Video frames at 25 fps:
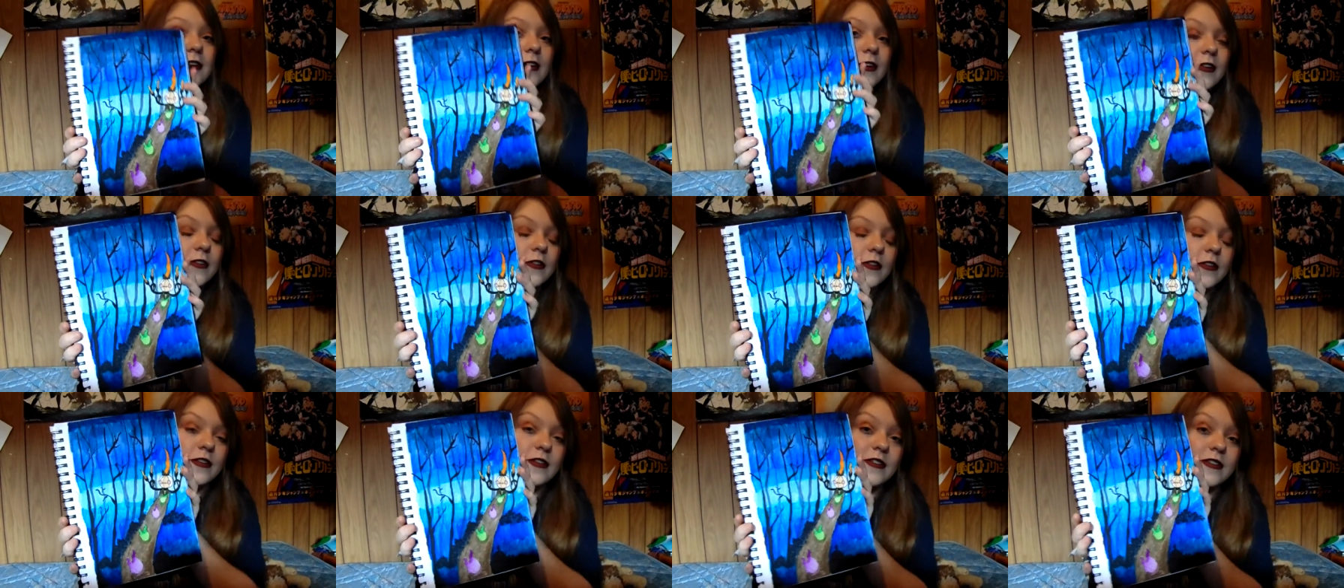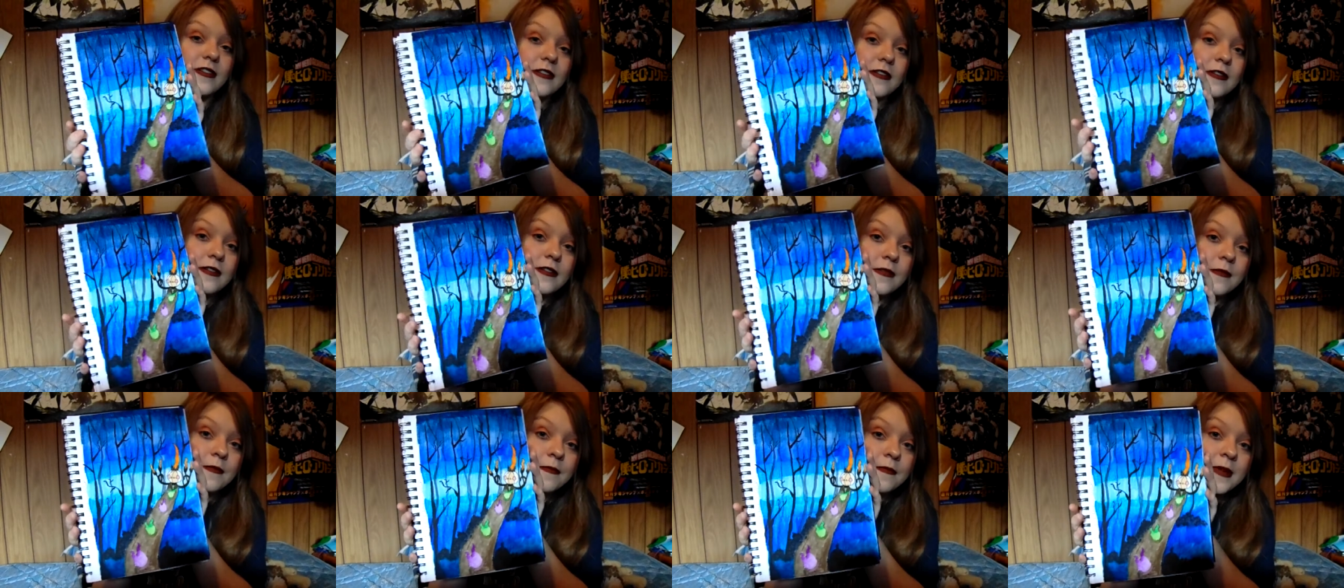or the
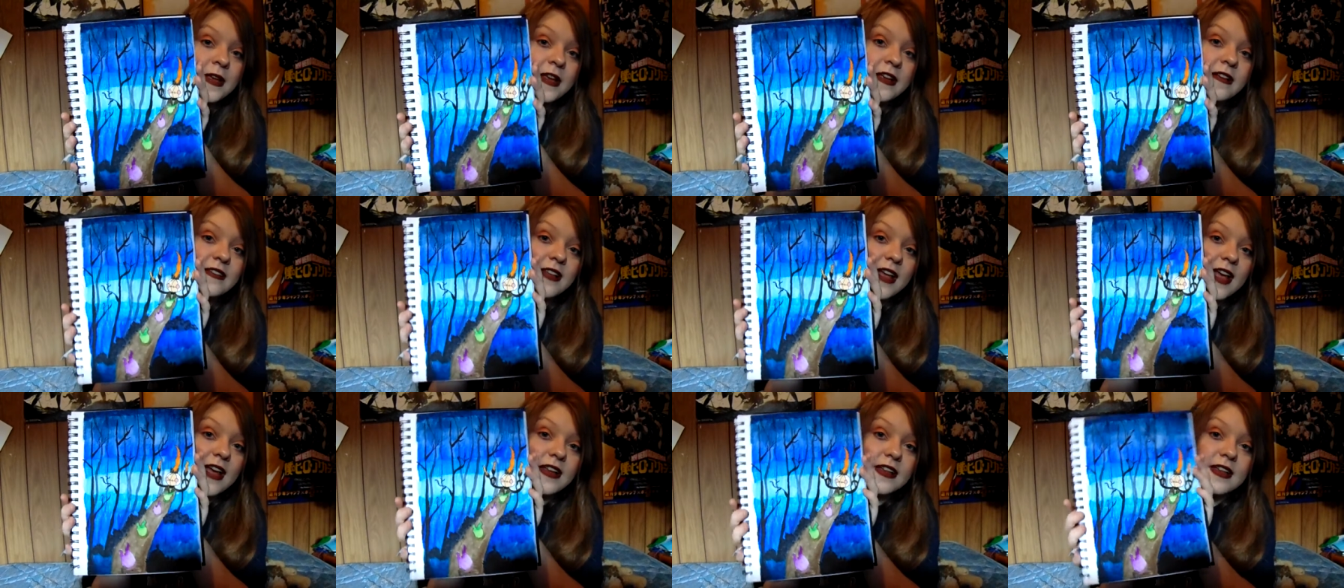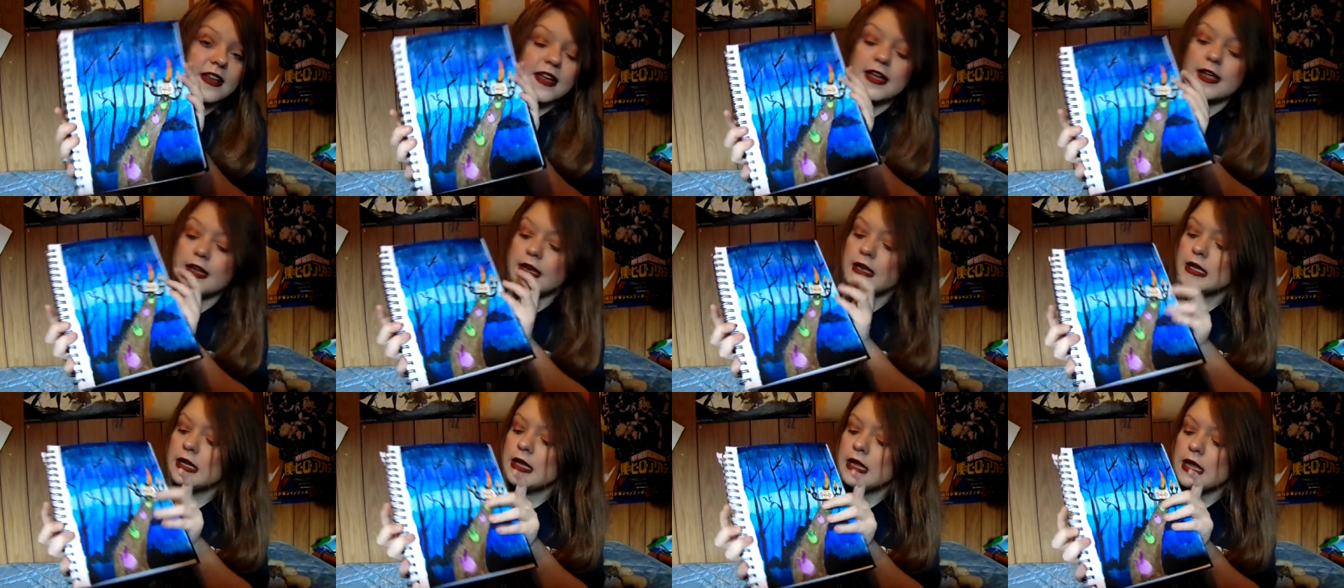piece I
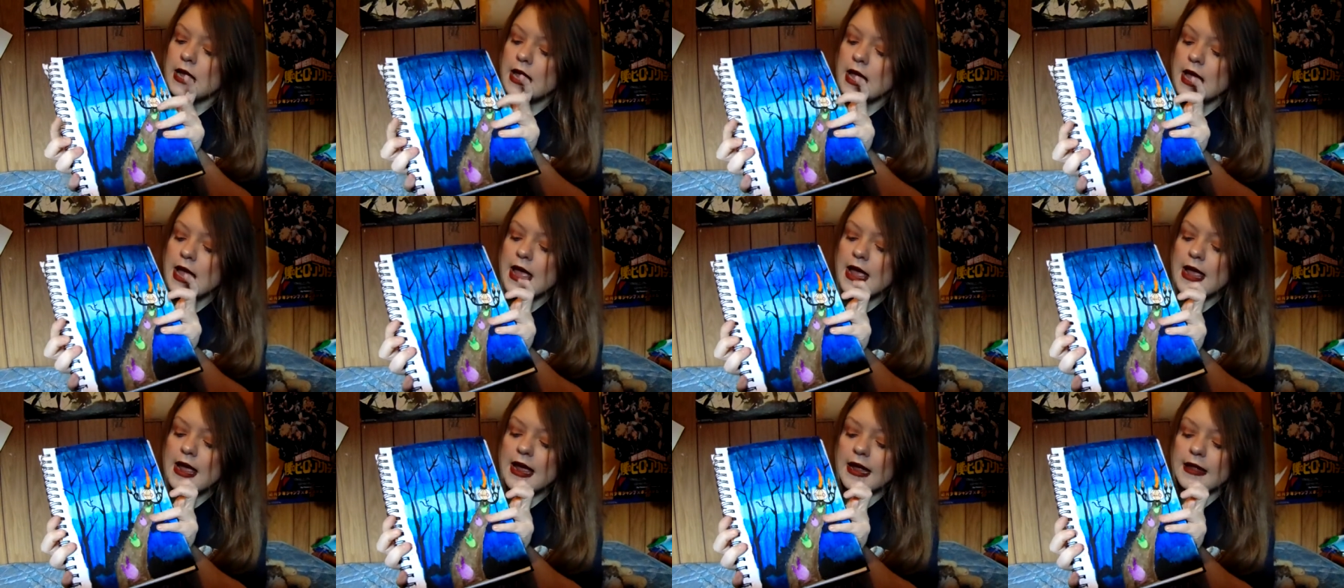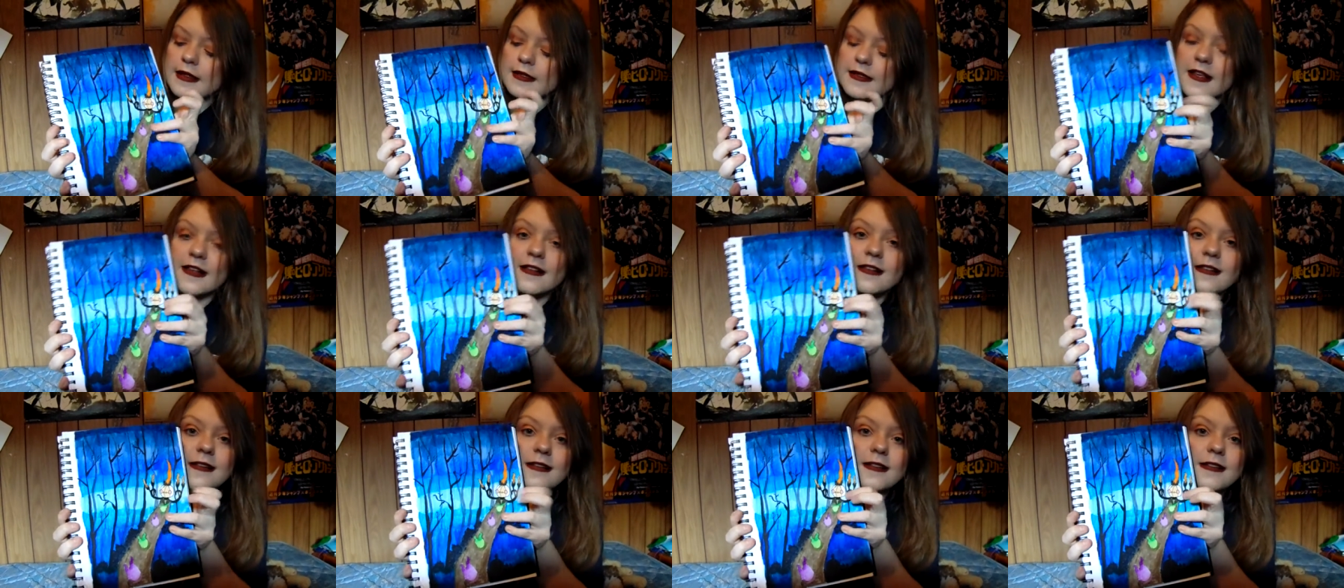did.
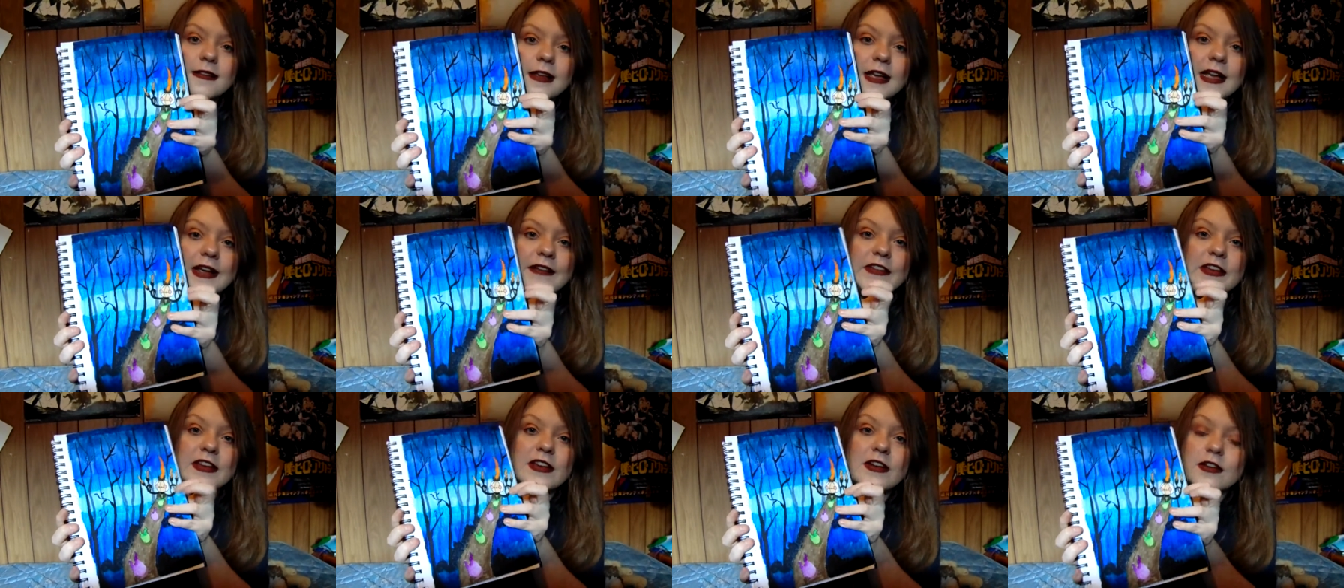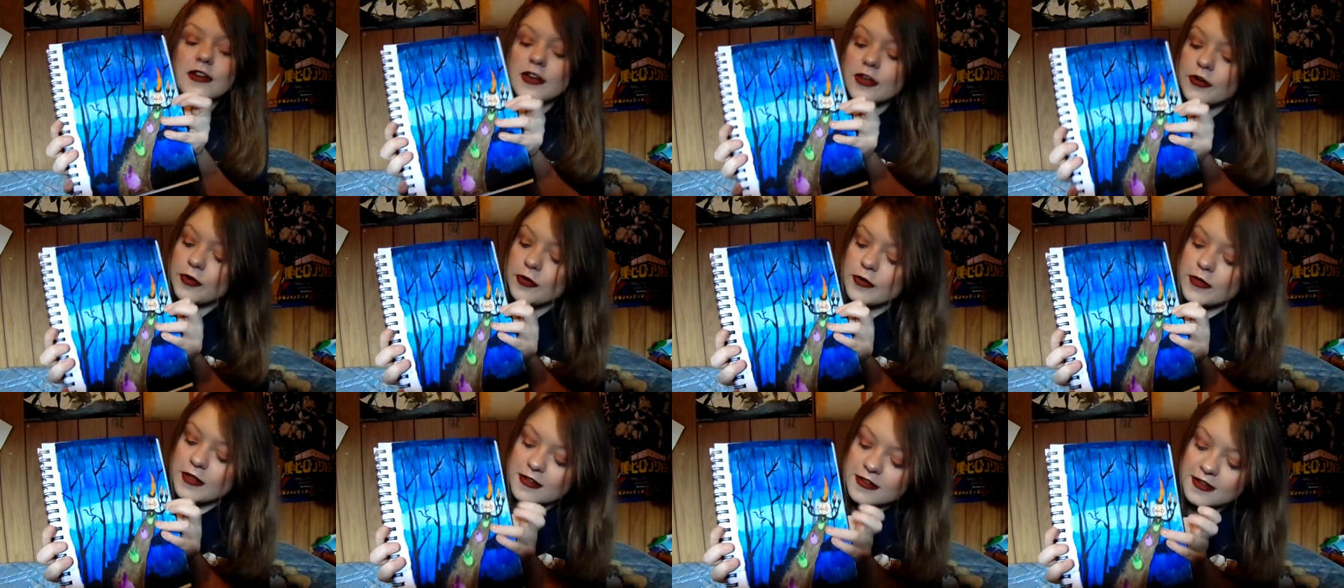This is, if you don't
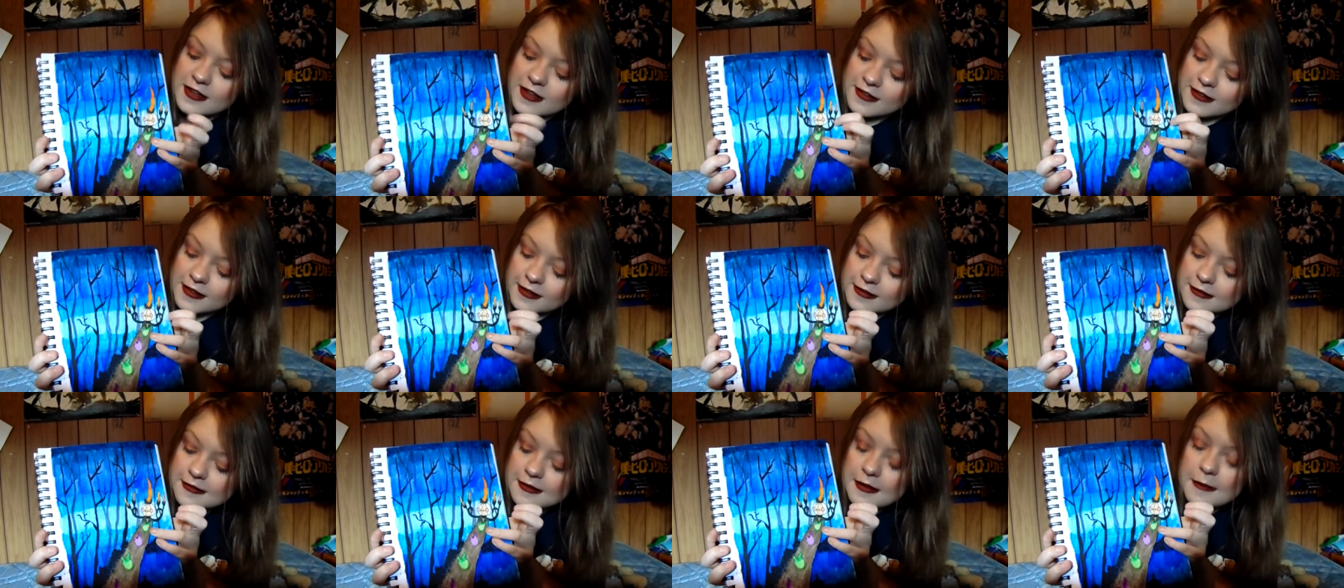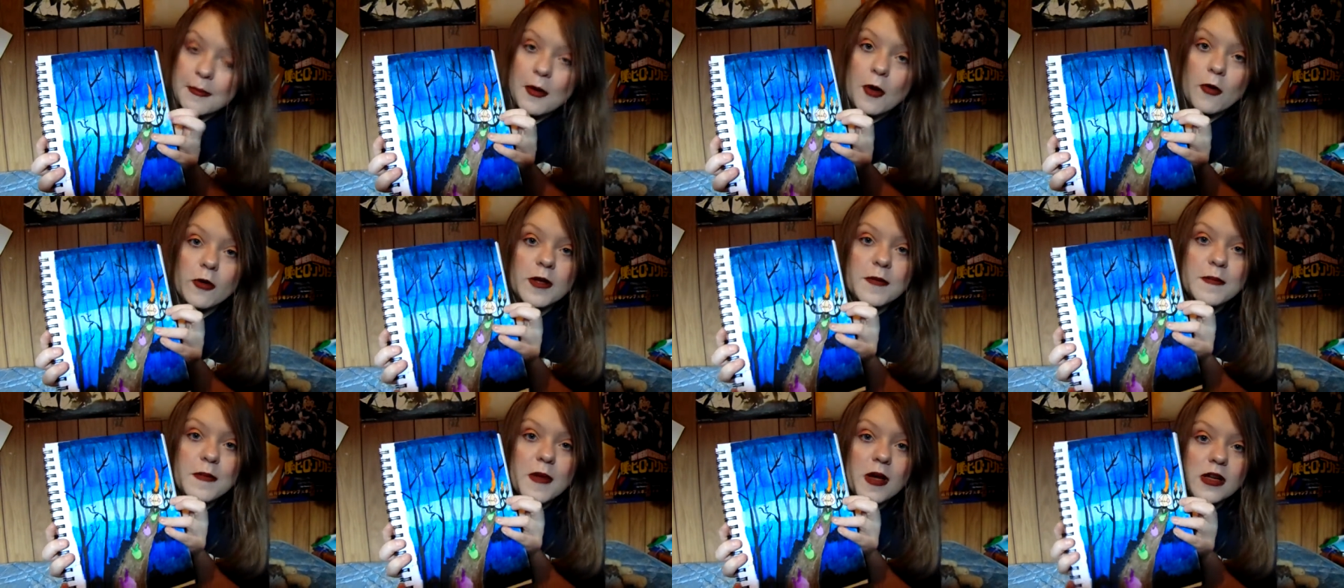know who this is a
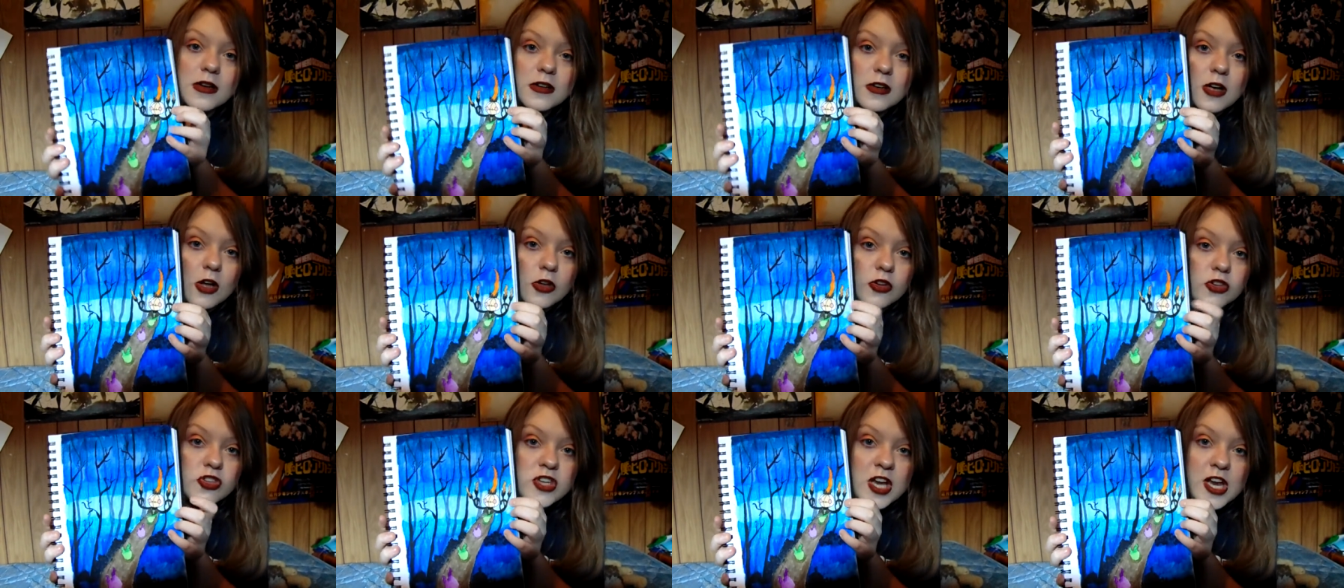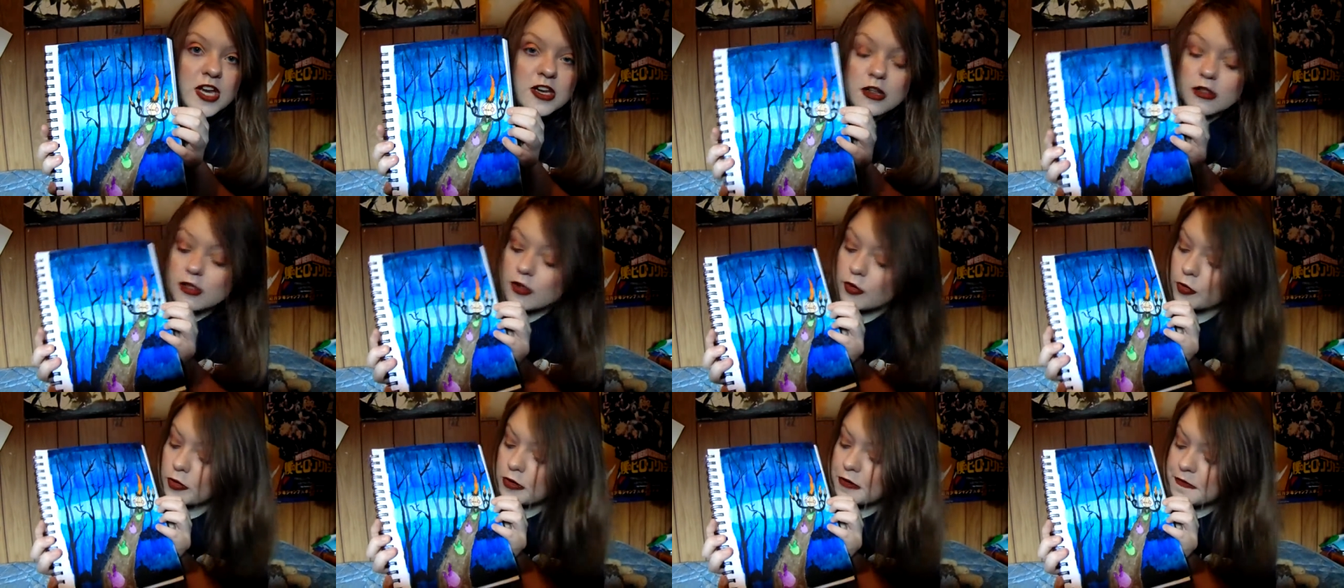Pokemon called
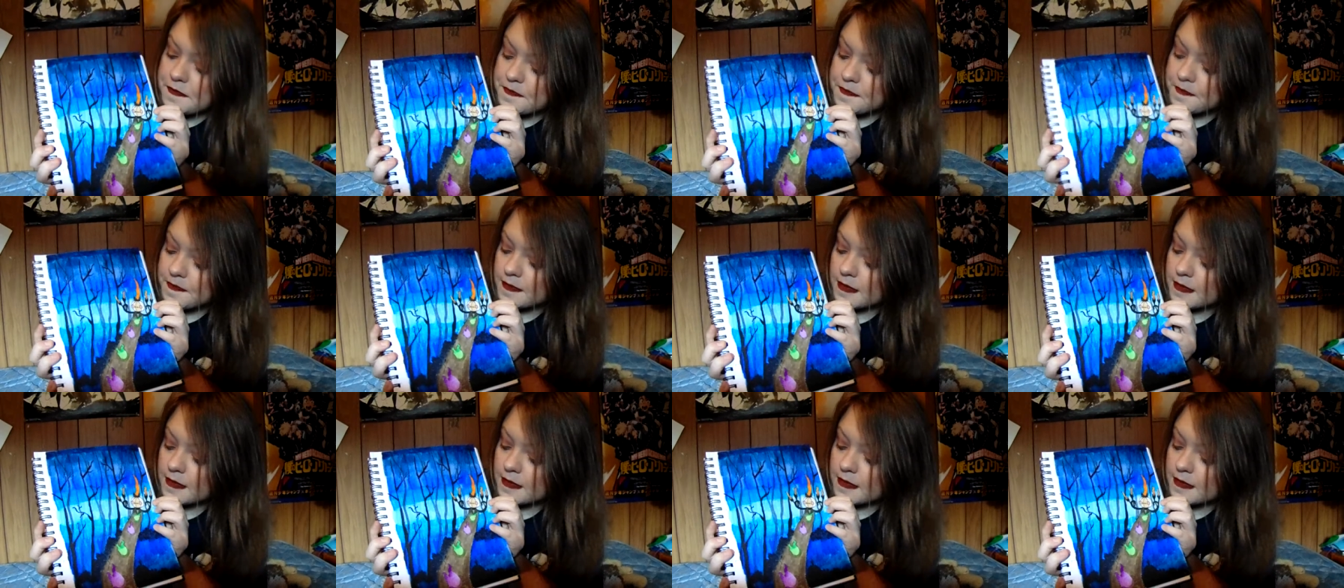Chandelure.